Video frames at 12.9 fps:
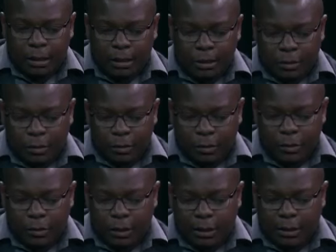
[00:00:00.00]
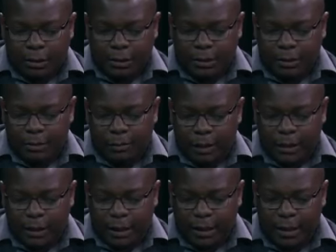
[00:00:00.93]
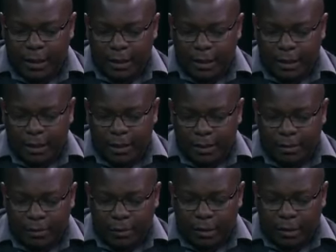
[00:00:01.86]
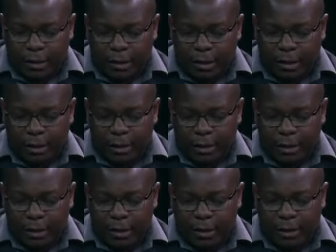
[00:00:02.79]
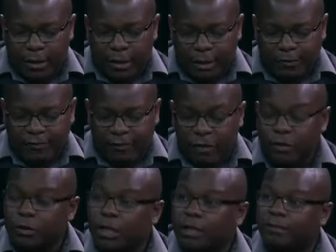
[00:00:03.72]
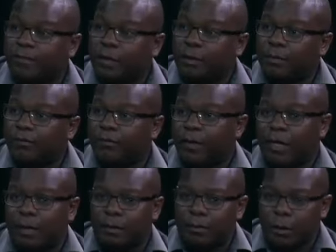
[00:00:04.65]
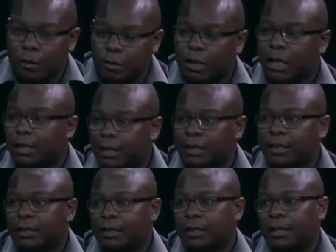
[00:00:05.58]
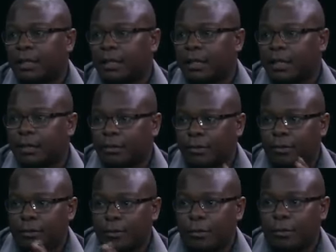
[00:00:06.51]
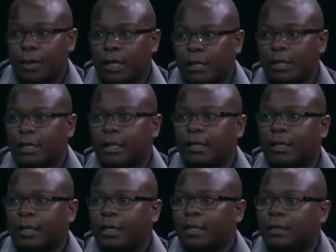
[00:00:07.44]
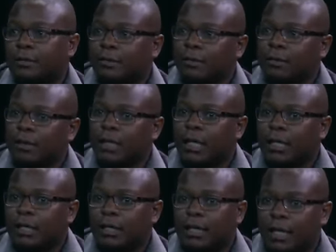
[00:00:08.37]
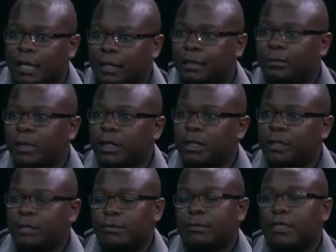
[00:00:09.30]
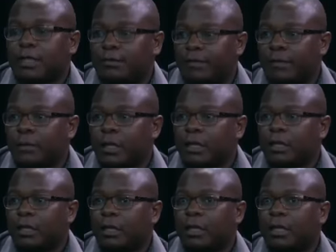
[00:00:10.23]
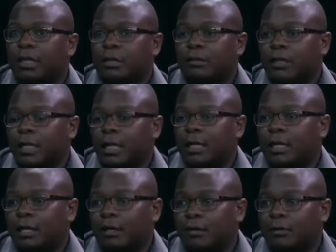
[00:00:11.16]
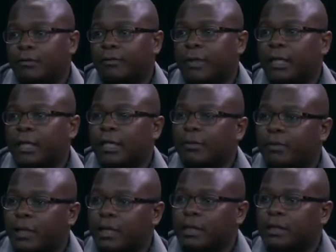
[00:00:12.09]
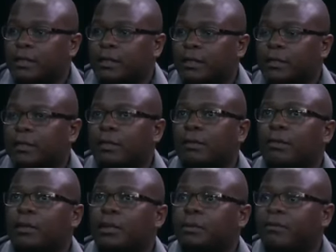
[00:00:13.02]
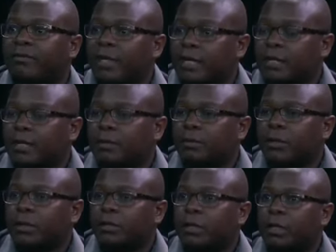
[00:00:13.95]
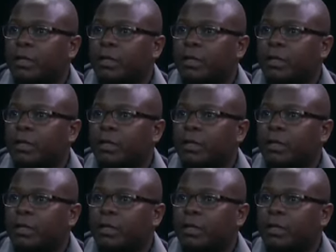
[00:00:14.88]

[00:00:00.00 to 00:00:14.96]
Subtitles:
So the system is like they have contractors who are there. So the arrangement is contract farming. So there are a lot of companies which provide them with